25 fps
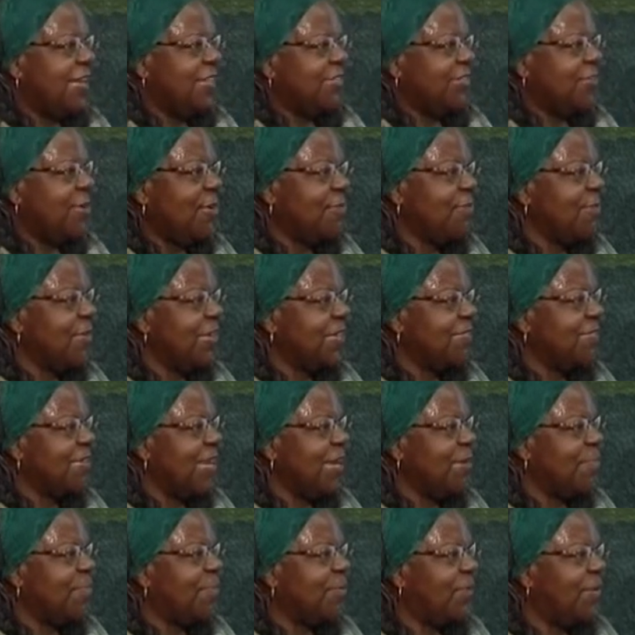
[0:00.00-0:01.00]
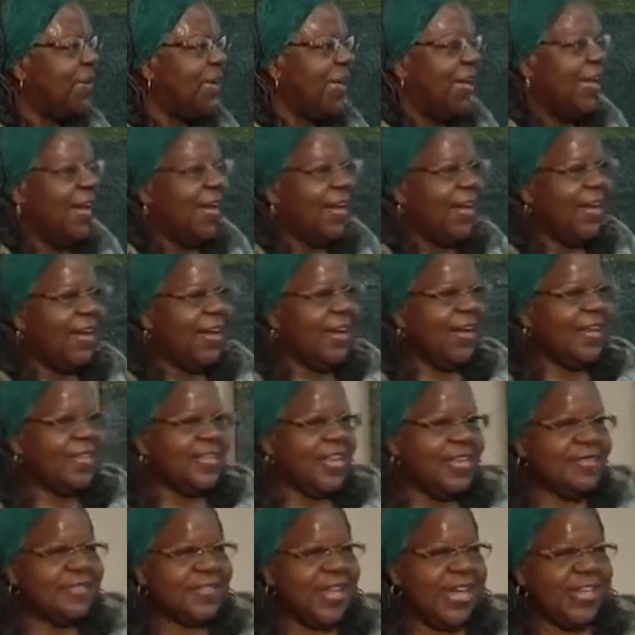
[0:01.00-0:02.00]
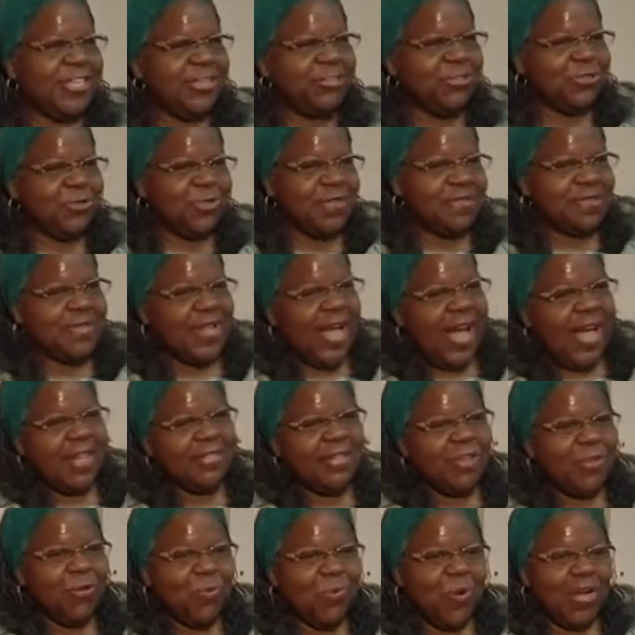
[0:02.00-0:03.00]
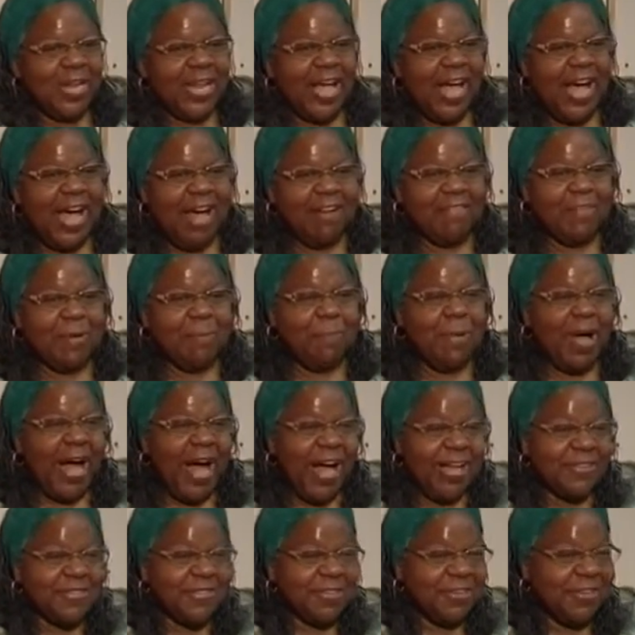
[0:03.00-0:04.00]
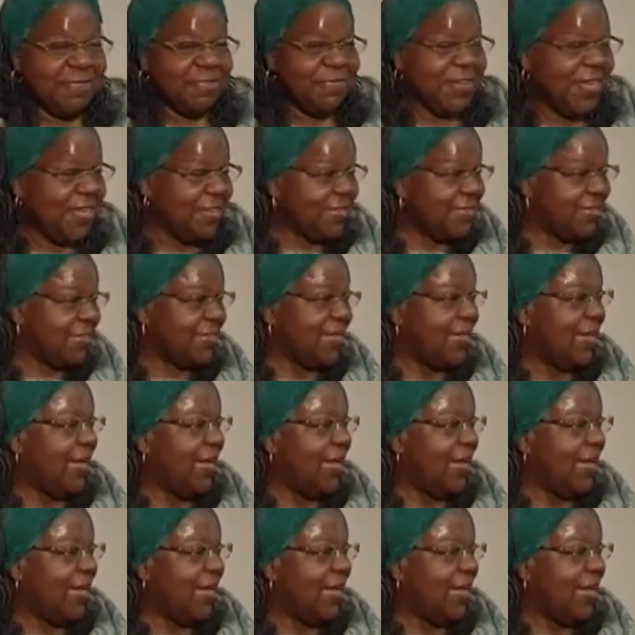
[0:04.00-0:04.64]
So for example, let's say that you decide that you want to have a positivist